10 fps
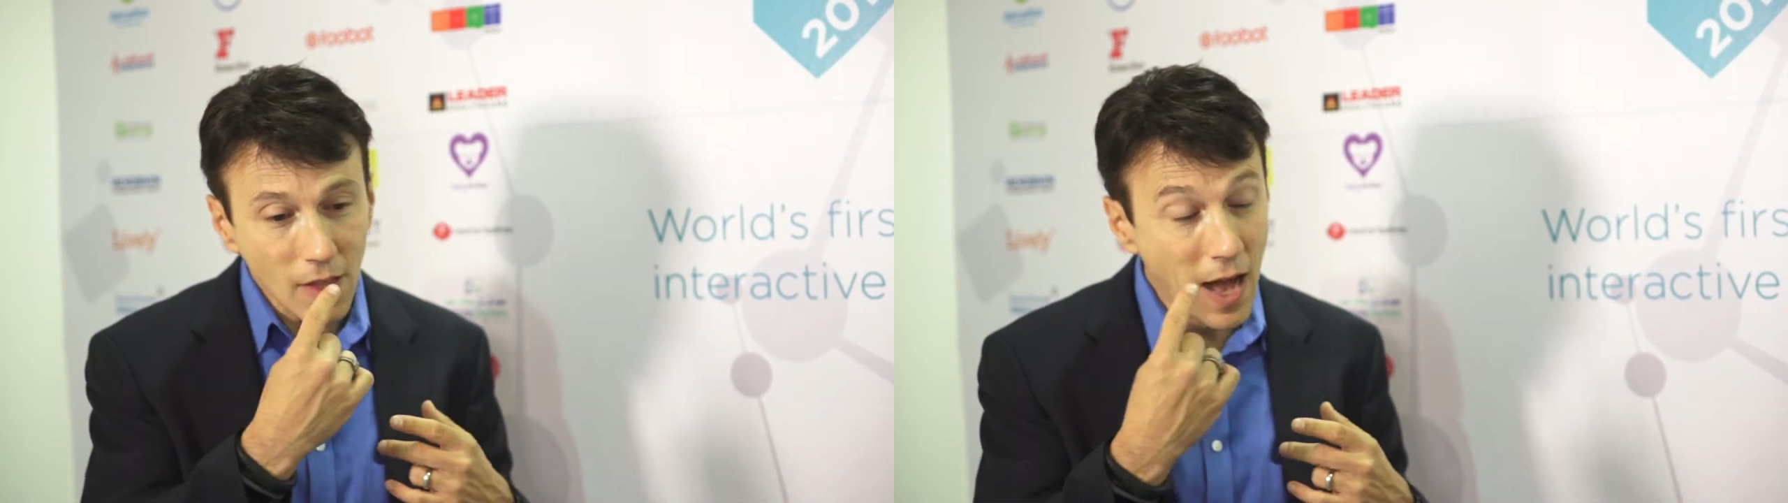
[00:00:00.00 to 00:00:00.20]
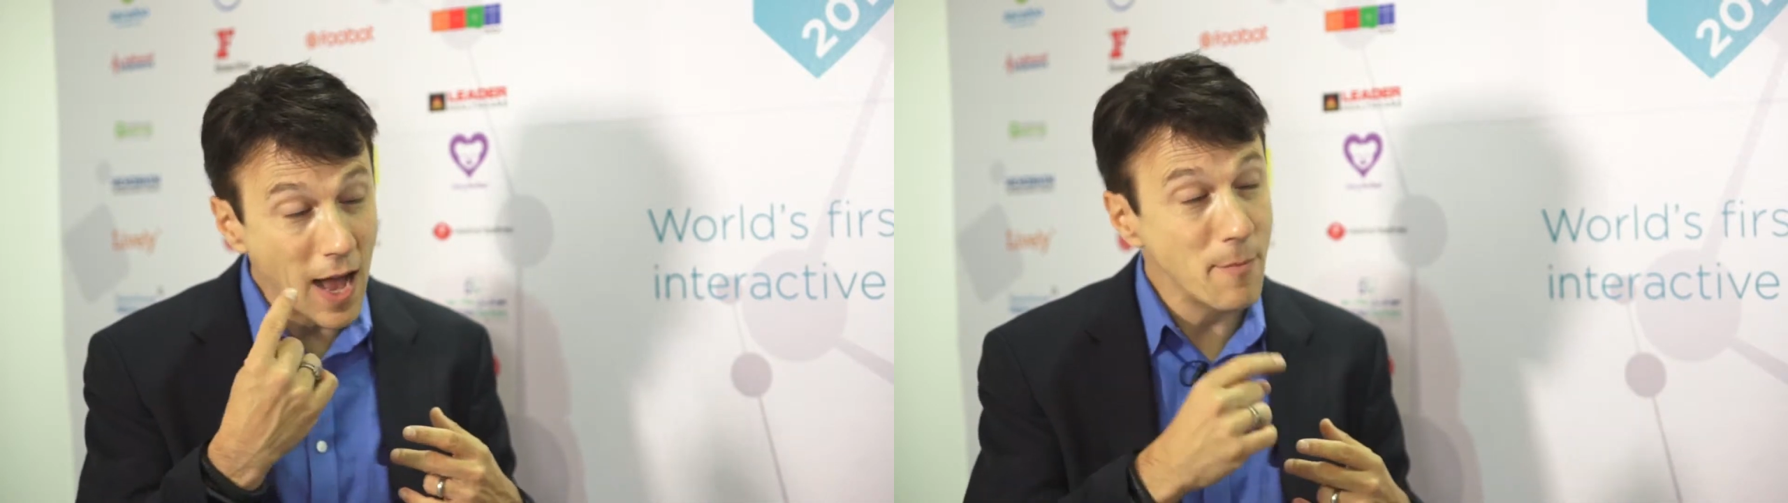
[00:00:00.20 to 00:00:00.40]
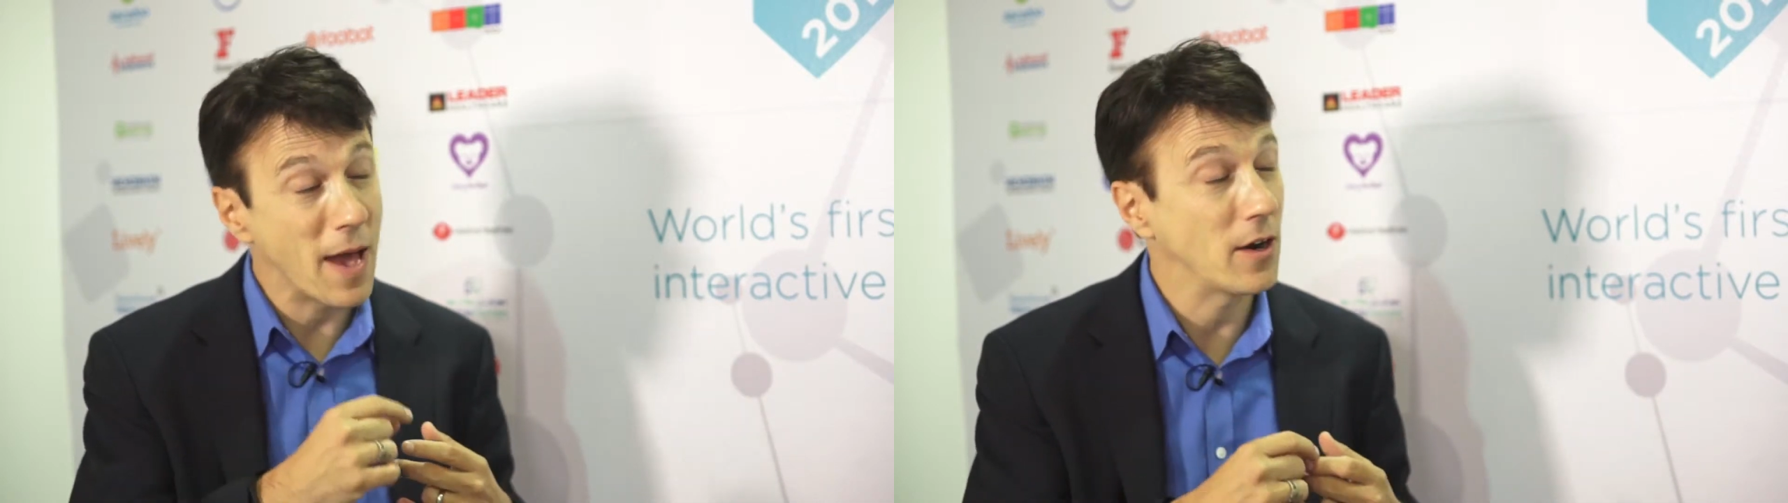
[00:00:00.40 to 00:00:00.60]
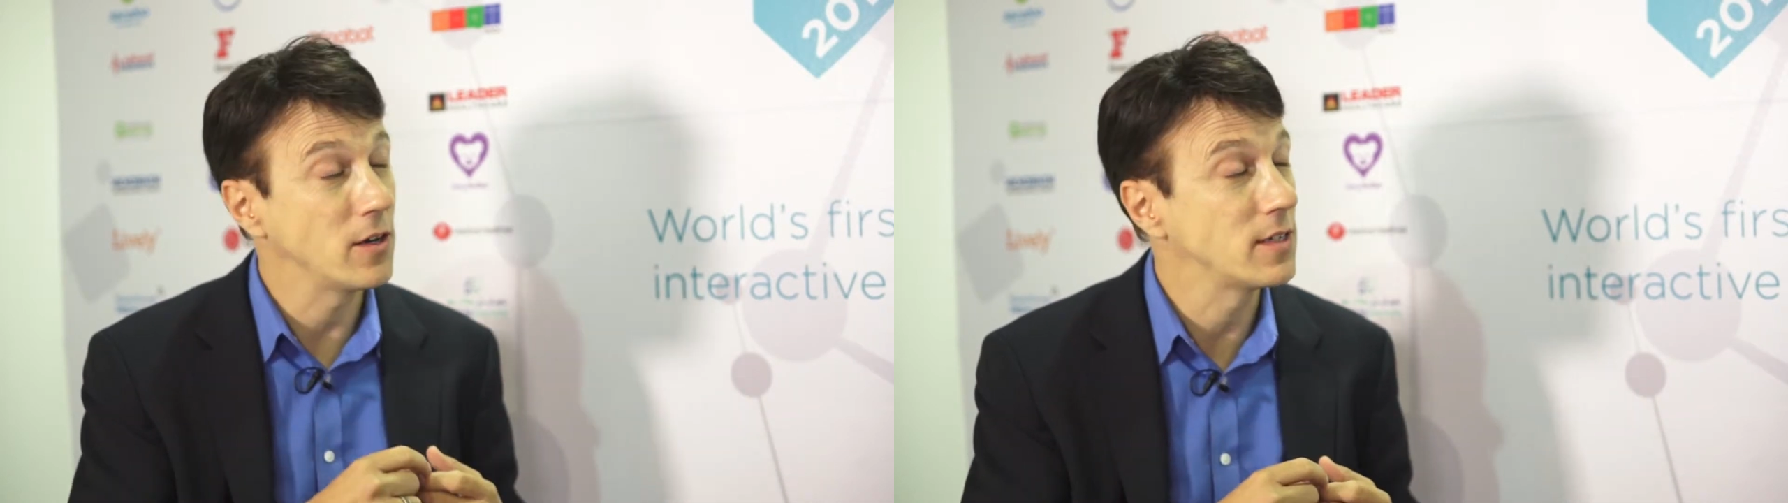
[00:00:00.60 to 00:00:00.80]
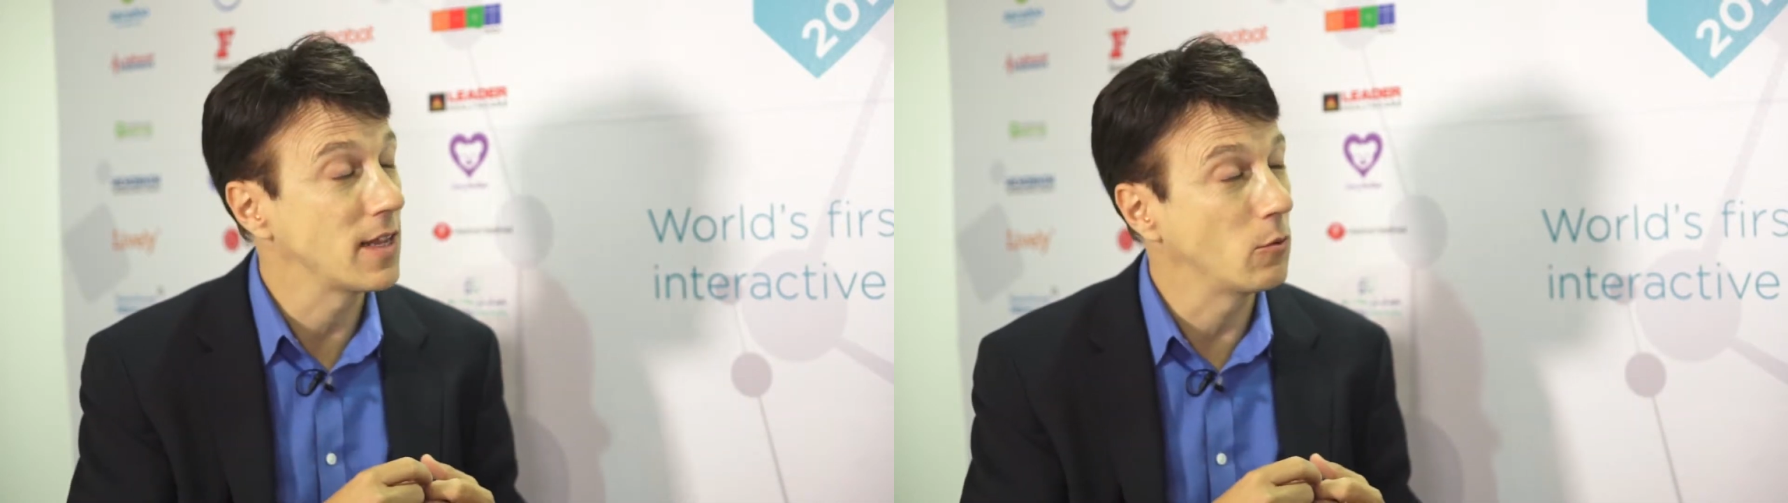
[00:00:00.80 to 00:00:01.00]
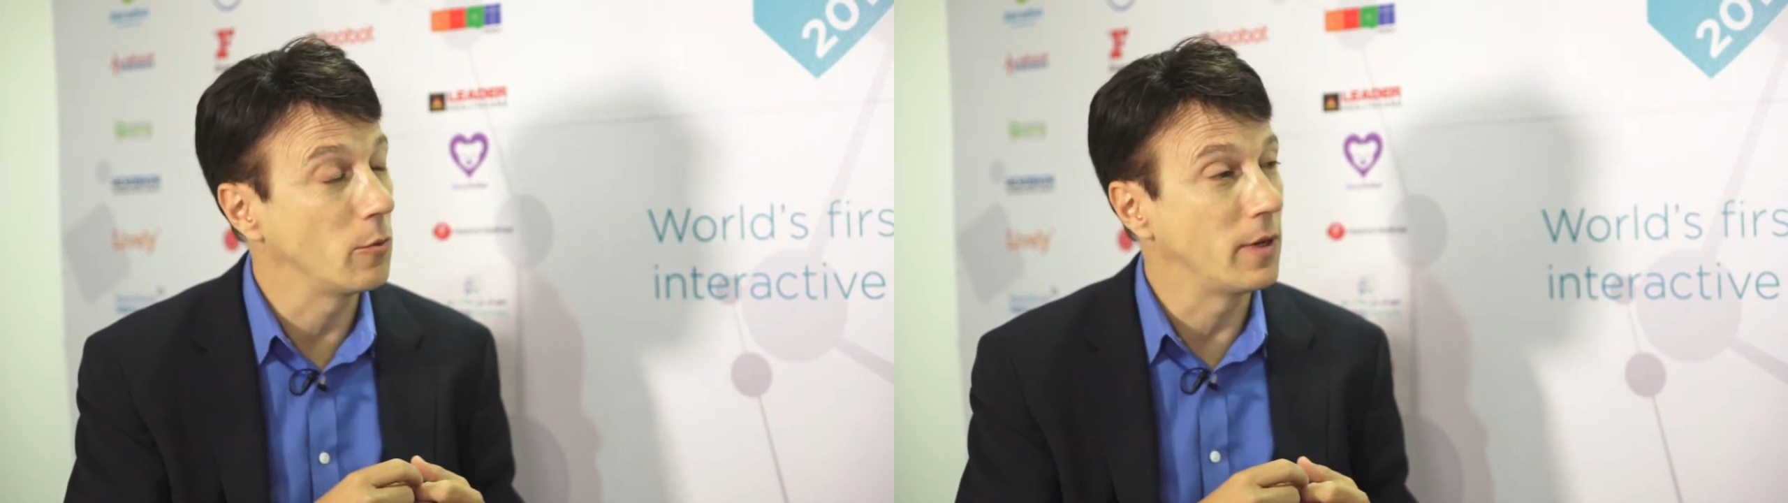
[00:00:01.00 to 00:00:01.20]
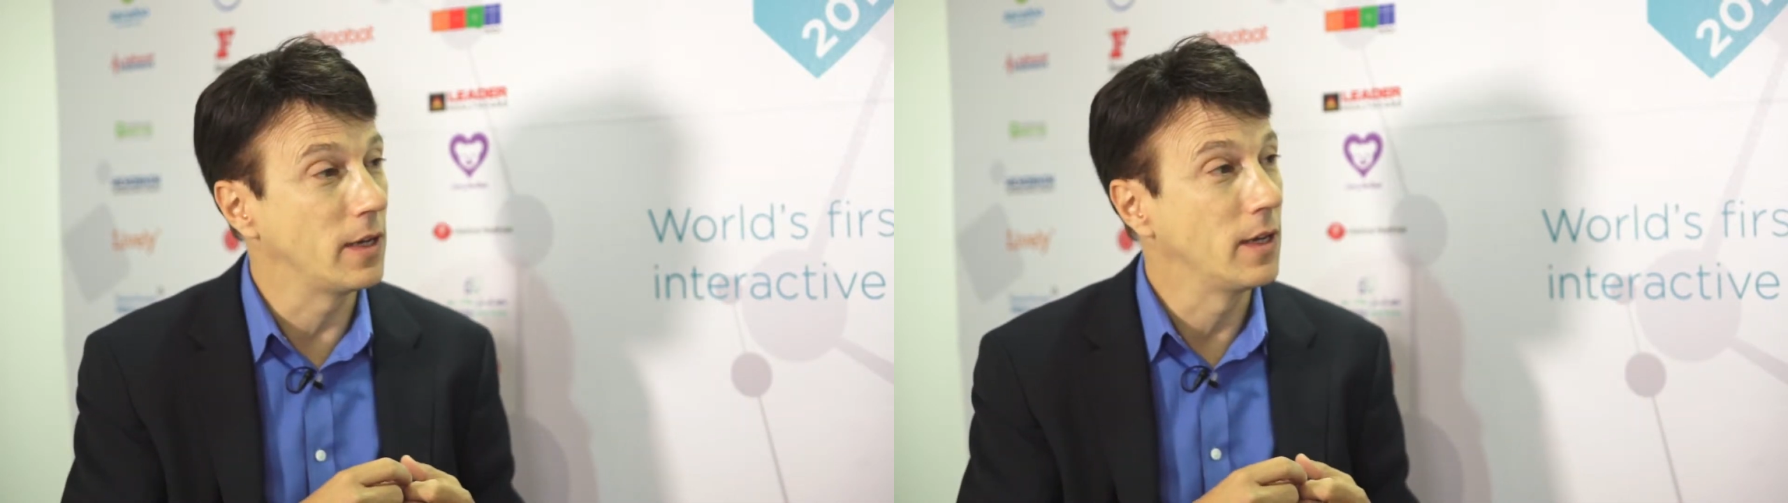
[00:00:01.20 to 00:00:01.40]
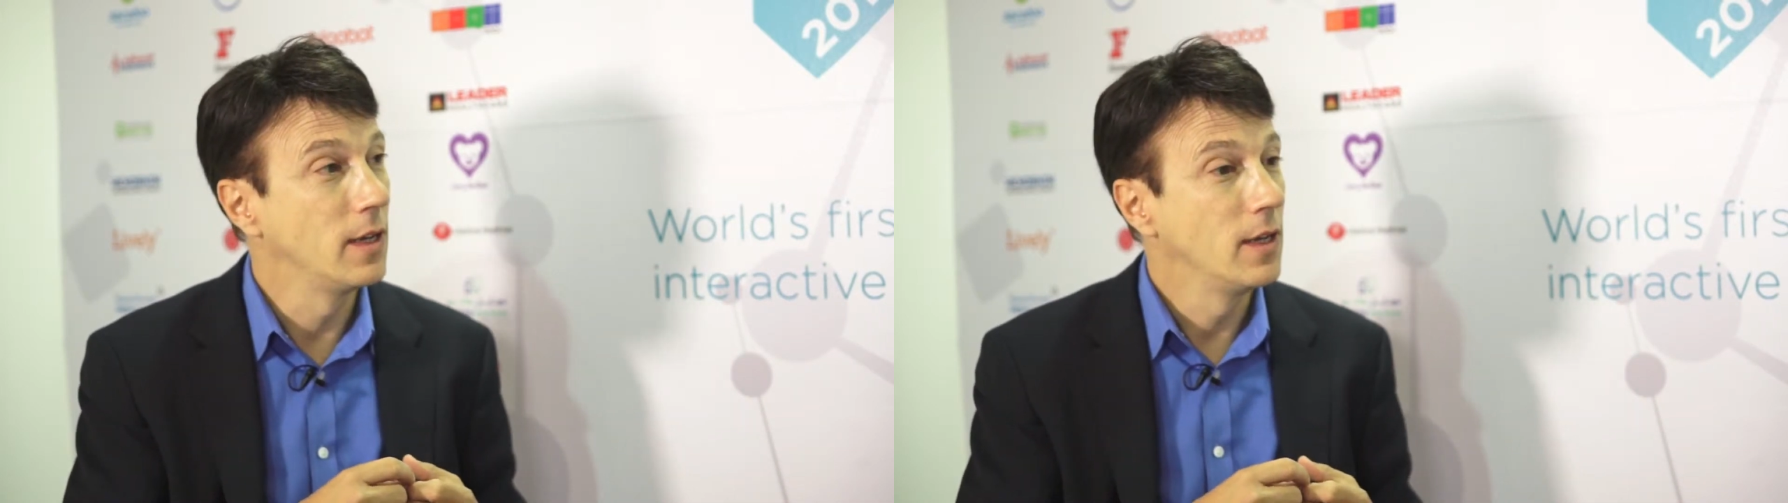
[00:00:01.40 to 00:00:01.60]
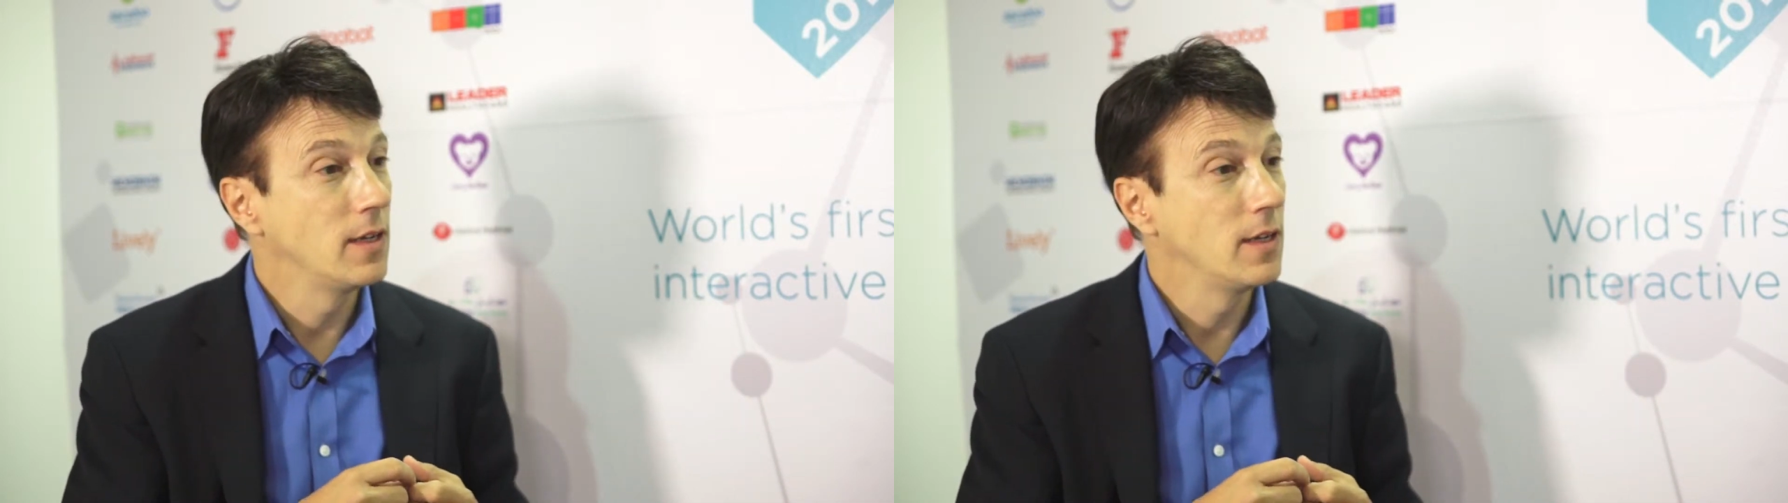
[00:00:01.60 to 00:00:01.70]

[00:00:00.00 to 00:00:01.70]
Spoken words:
eye patterns that will be